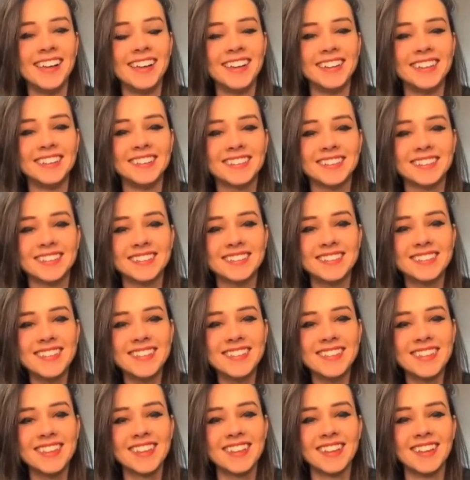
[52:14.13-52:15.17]
Ya no me
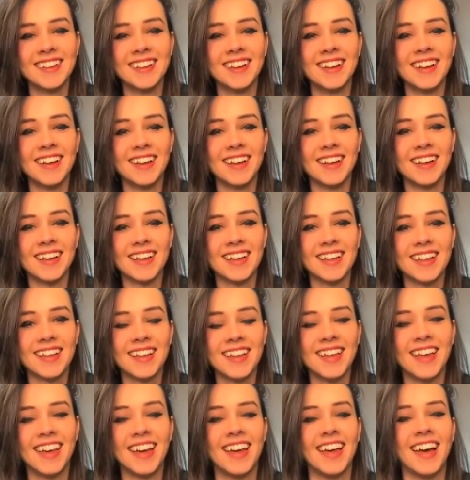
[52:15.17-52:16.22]
escucha.
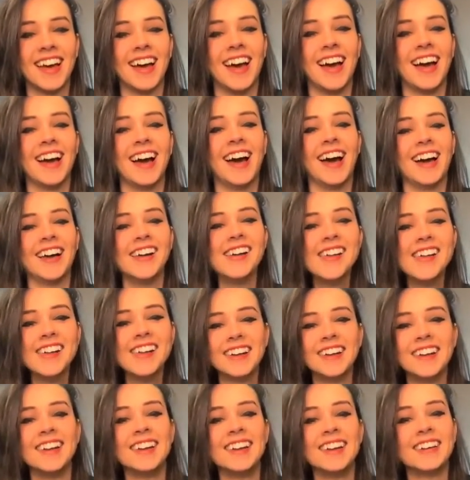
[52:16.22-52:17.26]
Ya no
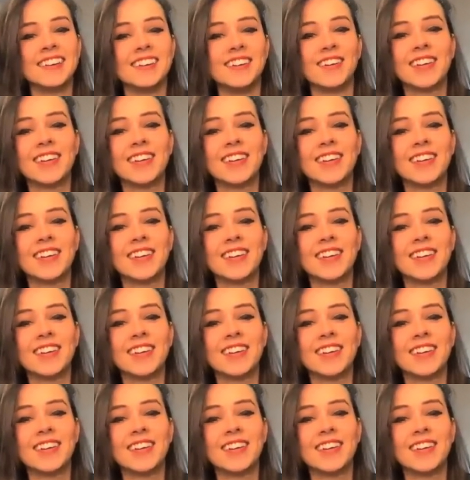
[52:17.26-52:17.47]
le importa.